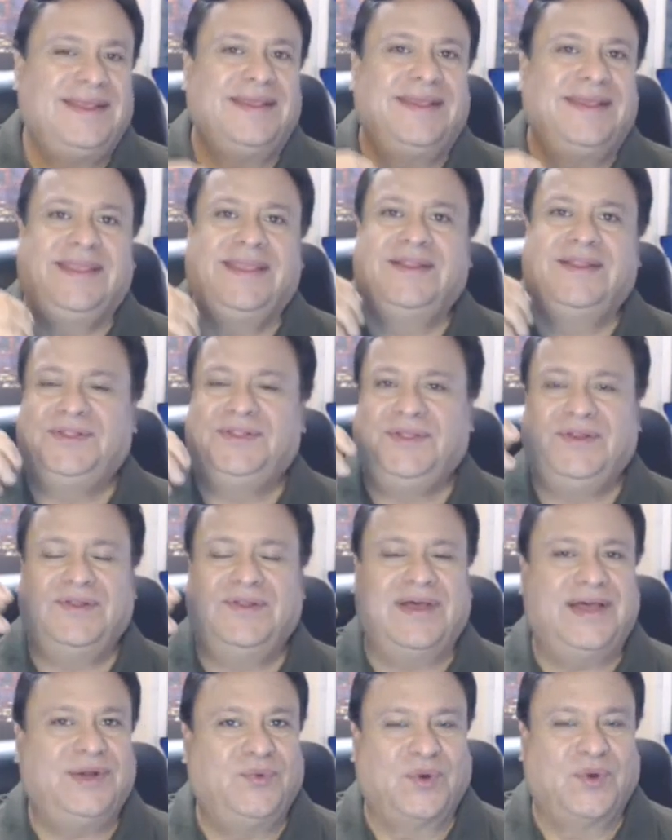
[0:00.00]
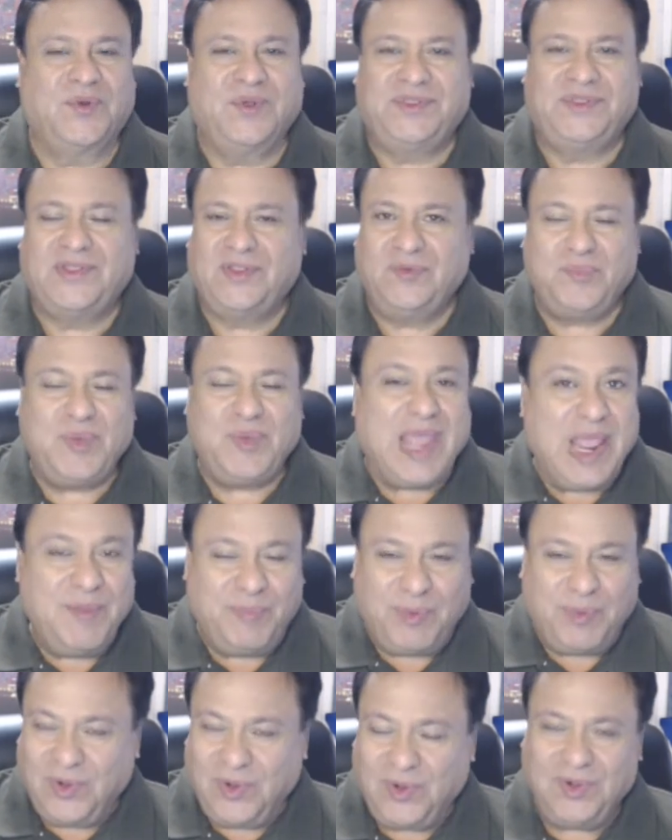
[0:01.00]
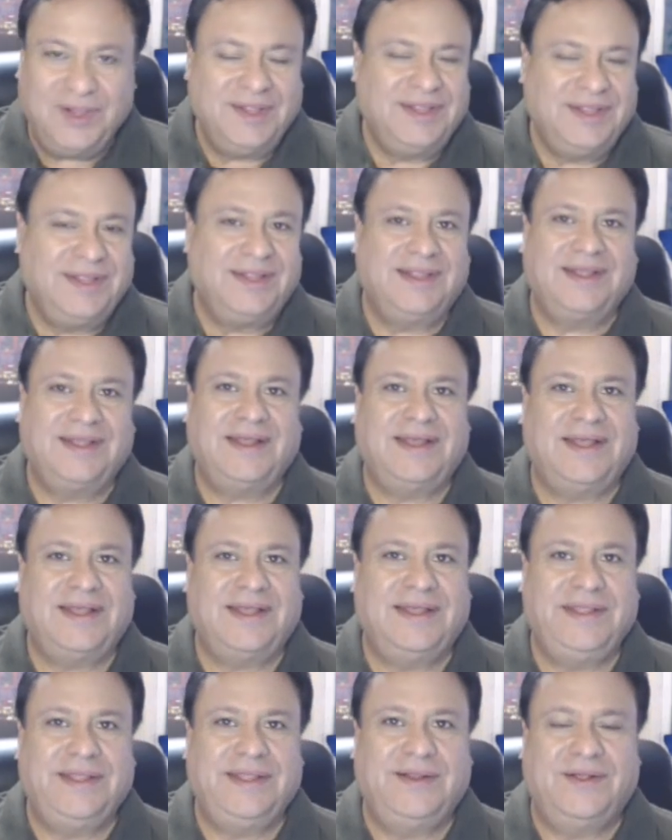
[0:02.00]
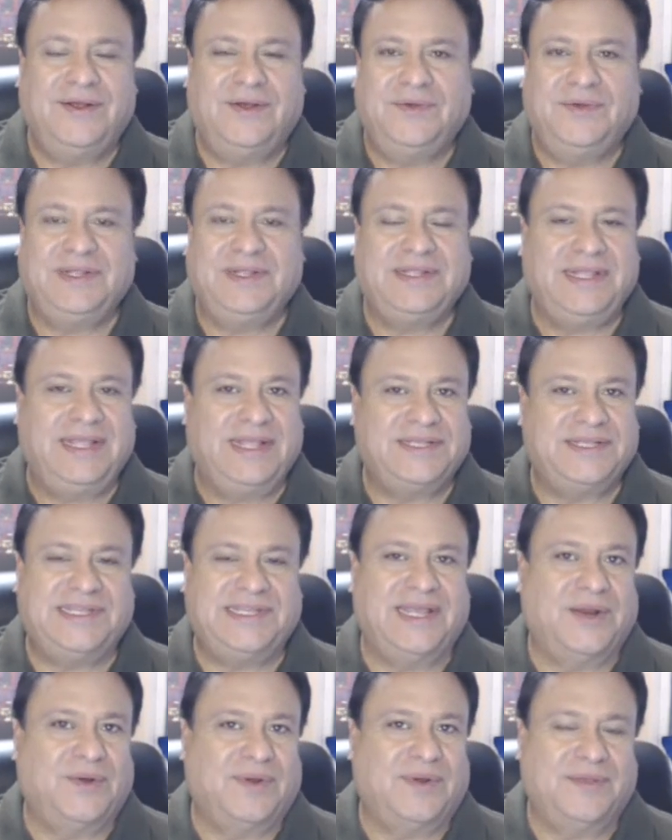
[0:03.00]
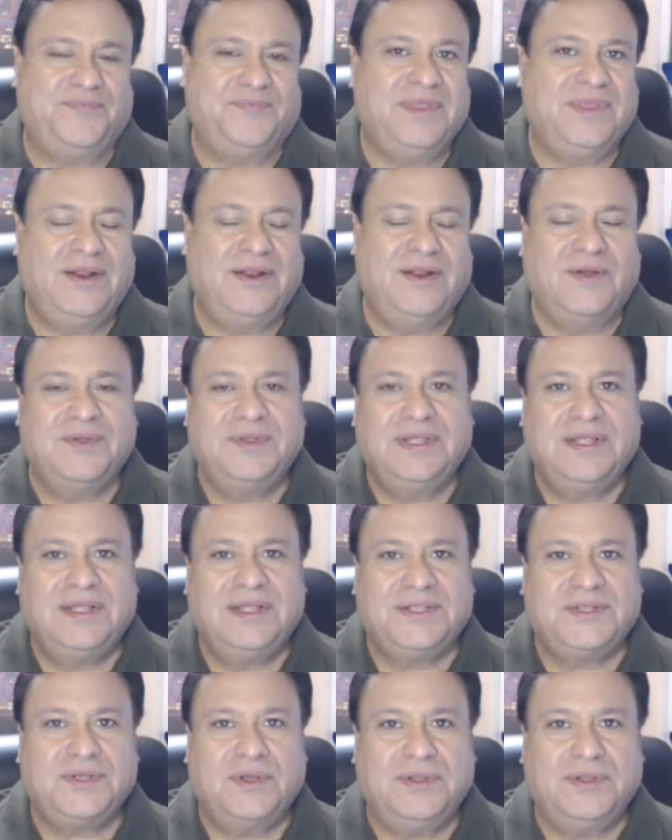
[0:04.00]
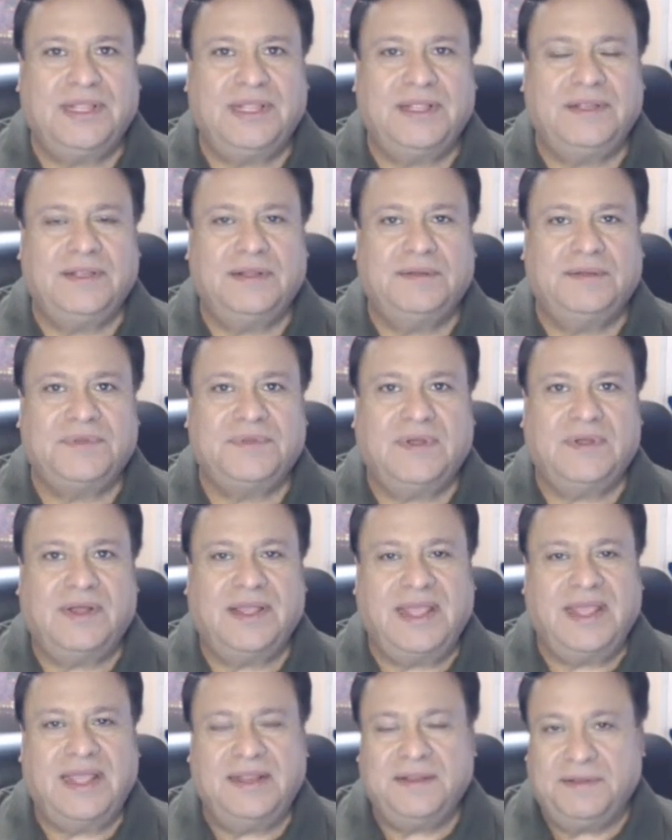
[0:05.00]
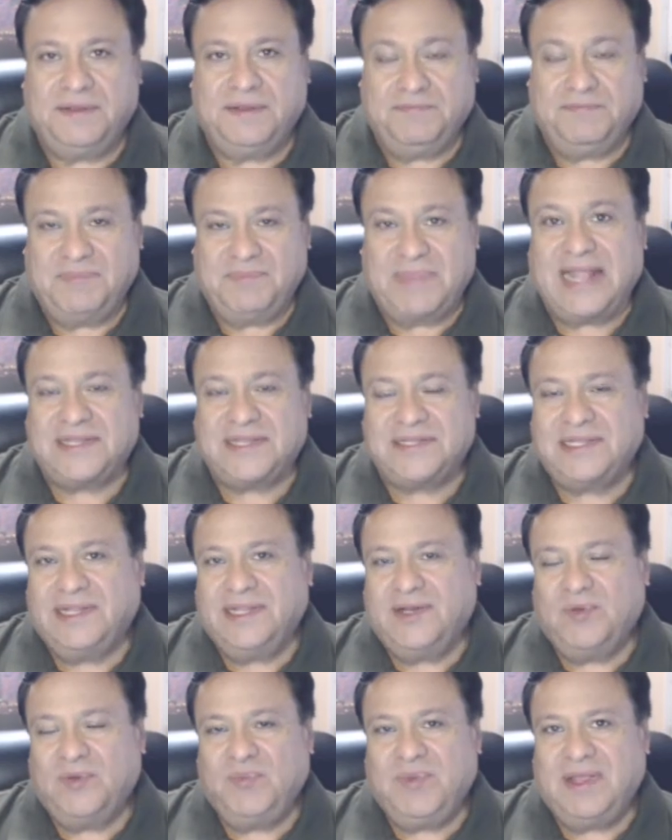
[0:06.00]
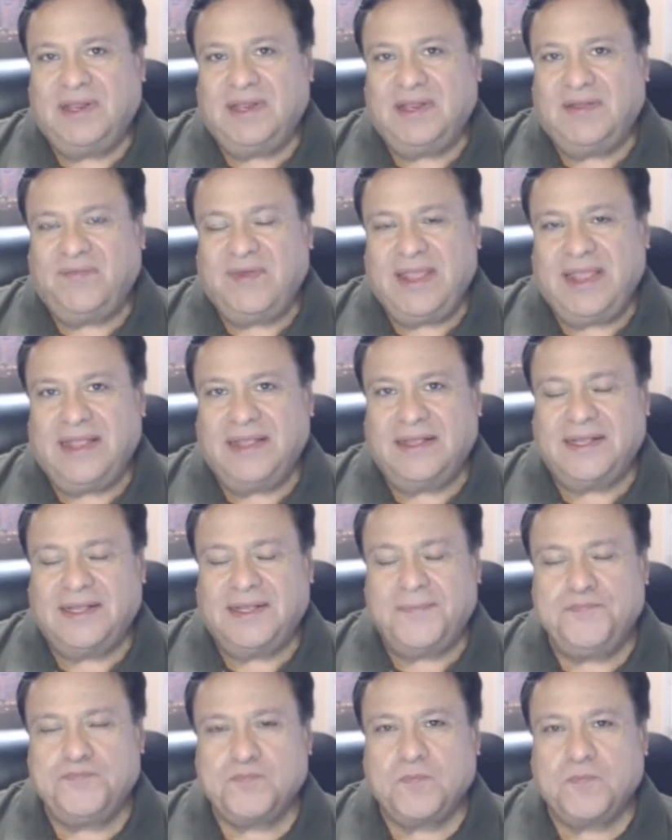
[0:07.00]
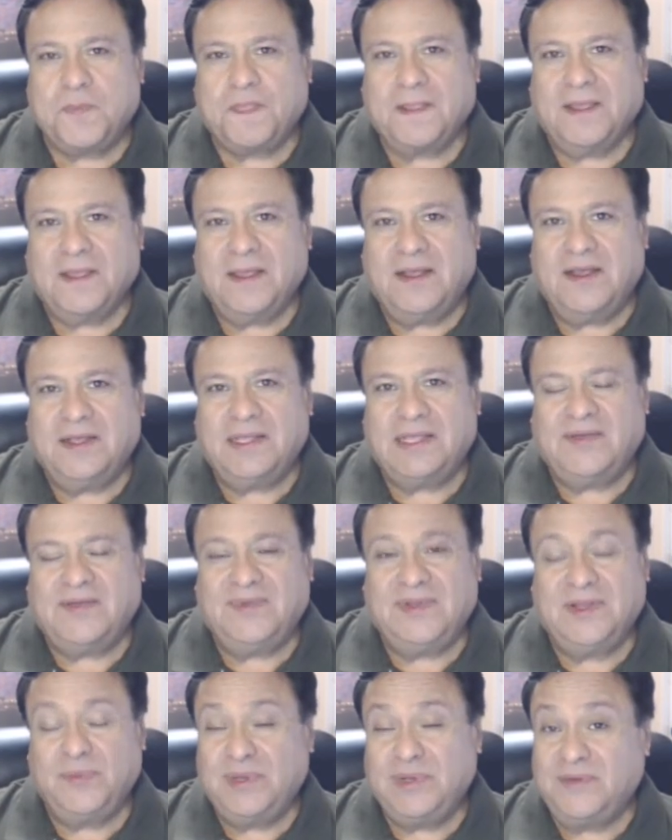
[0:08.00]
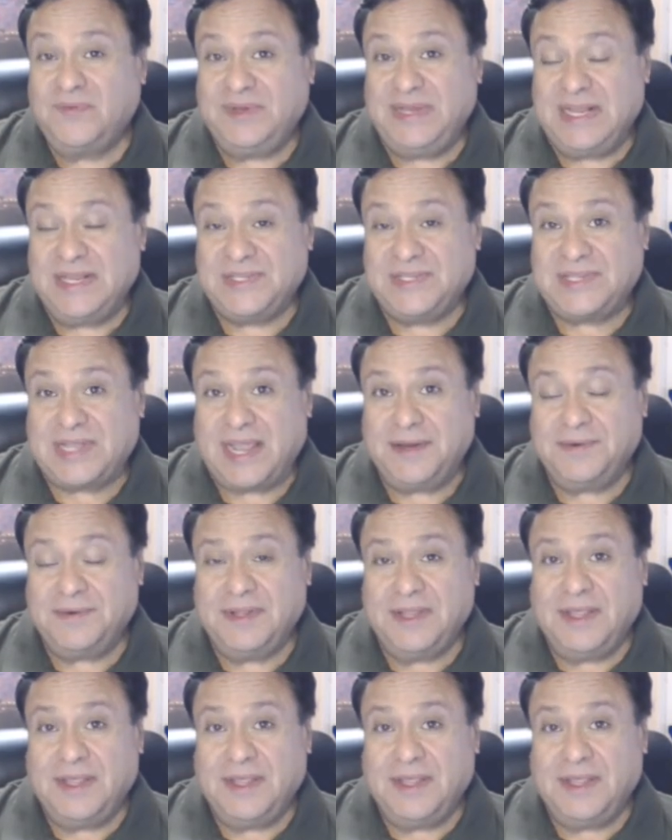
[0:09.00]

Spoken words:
Do you know how to work with other people? Etc. So again, that's a little bit of an insight.